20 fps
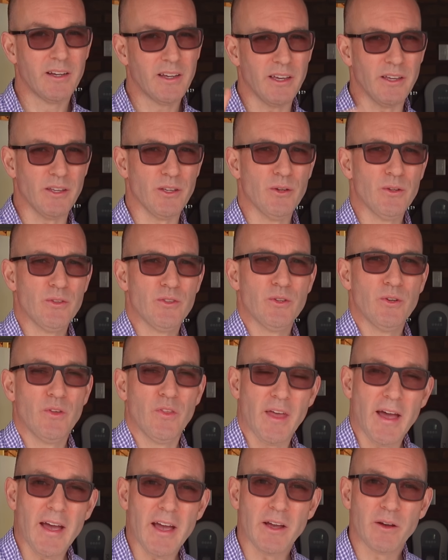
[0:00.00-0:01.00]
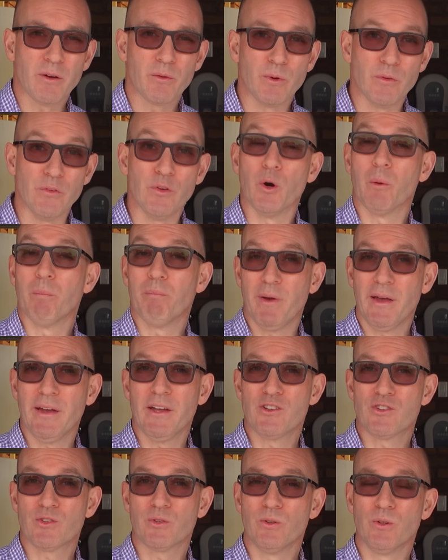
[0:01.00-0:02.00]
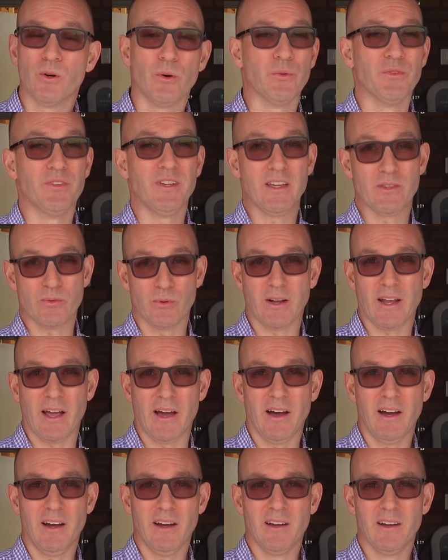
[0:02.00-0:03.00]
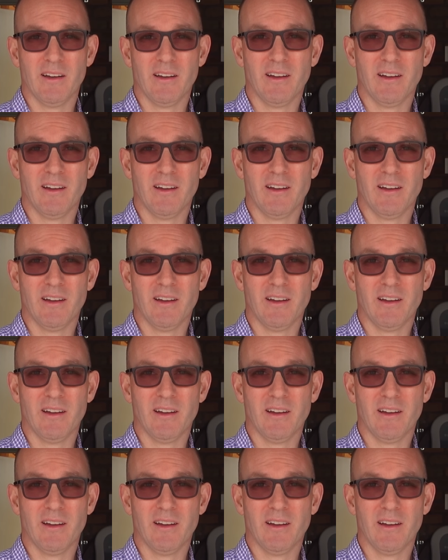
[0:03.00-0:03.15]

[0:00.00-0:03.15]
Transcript: Can you do that with your petrol or diesel car?